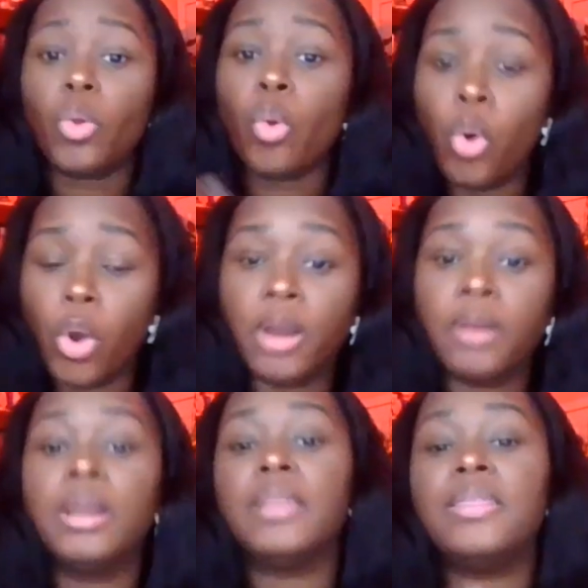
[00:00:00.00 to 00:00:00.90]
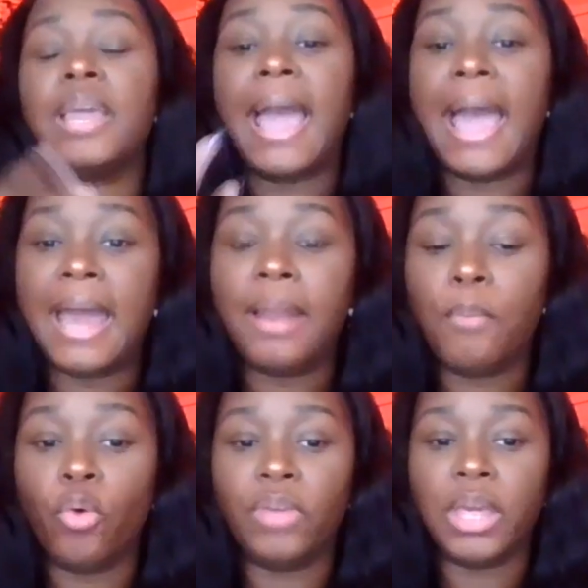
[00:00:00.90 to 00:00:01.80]
or they had a
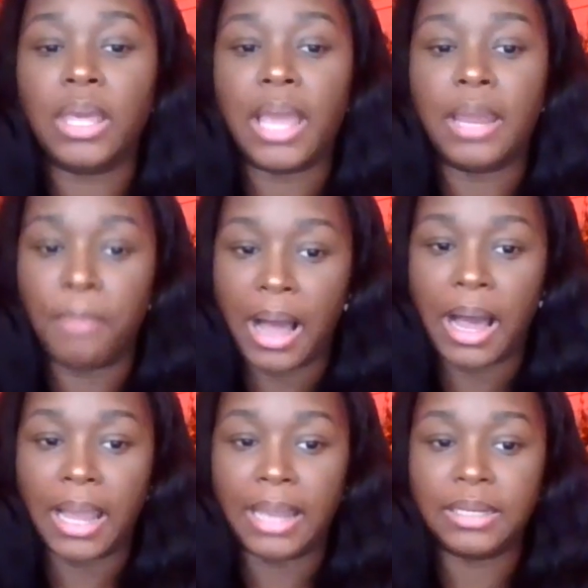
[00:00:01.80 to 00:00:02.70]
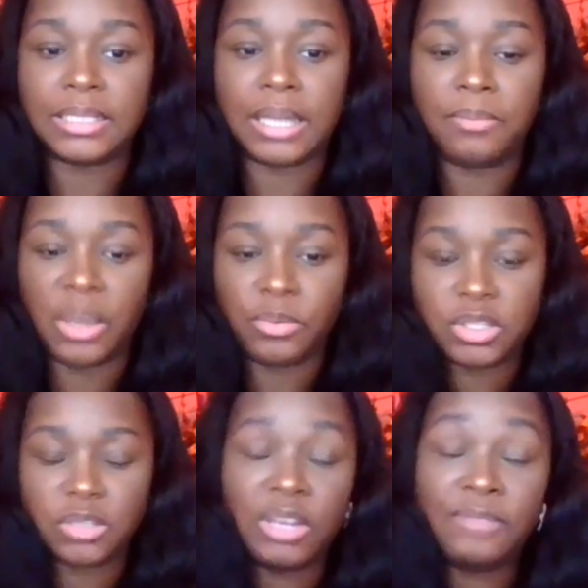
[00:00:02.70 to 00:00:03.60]
movie in mind because I
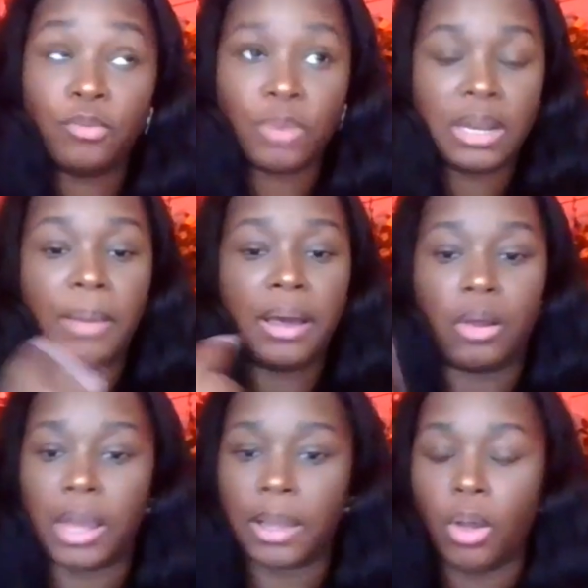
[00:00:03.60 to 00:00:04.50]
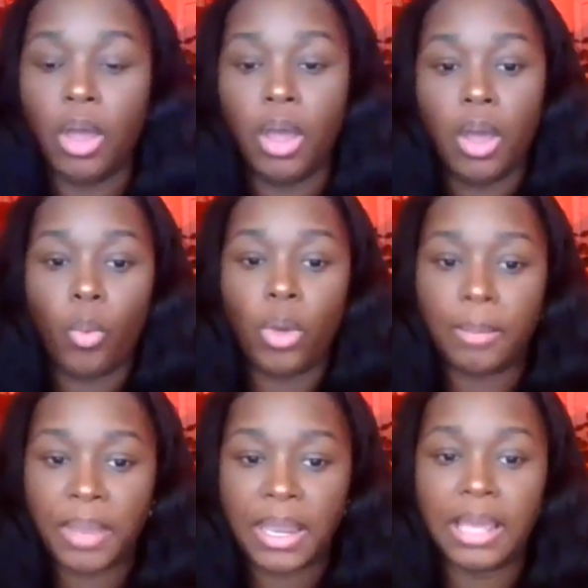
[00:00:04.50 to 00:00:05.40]
was even reading about it on like
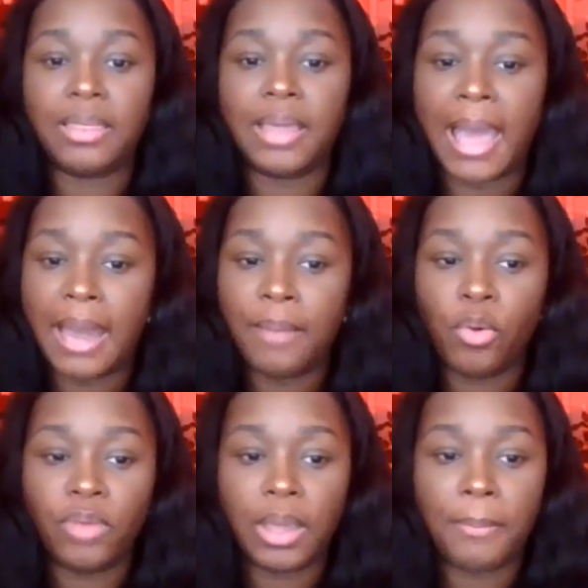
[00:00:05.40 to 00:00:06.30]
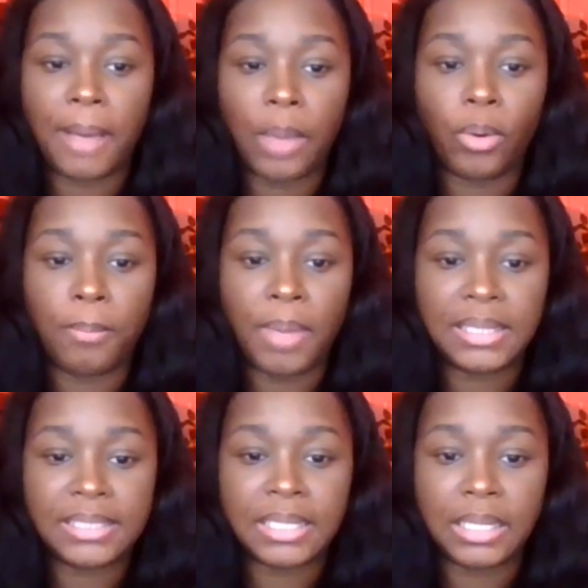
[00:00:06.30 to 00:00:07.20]
Wikipedia. They had a movie in mind where
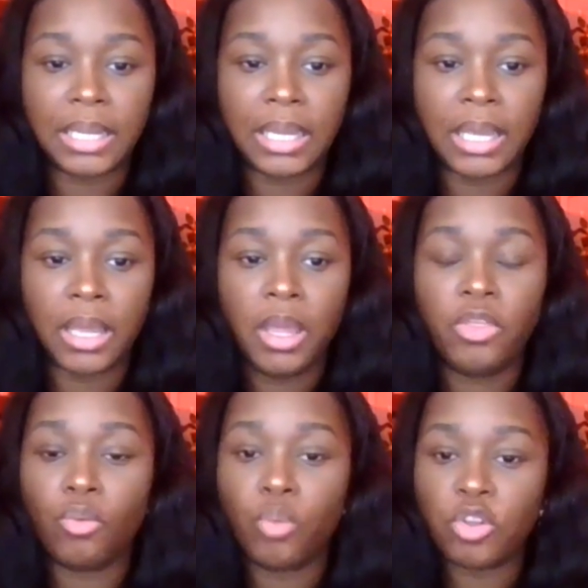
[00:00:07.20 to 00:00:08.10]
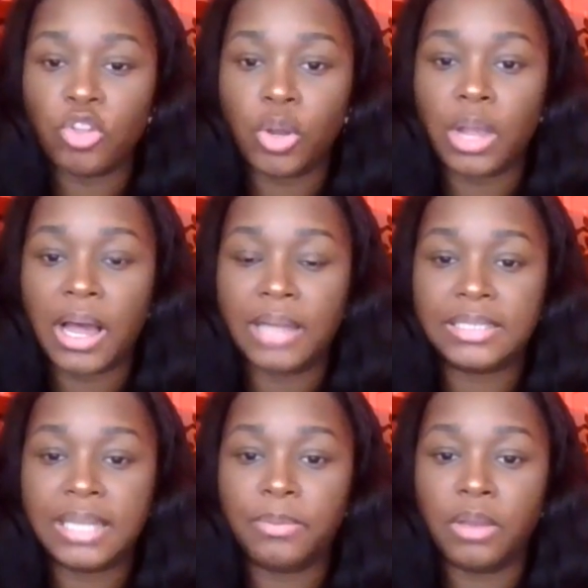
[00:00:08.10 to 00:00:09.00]
basically the original
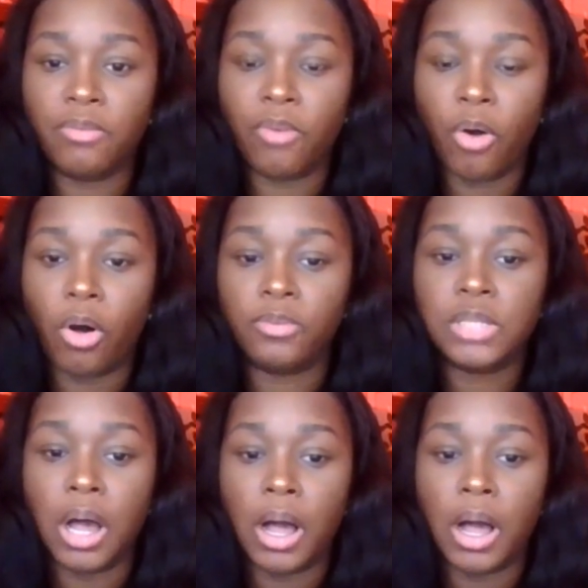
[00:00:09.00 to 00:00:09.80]
concept involved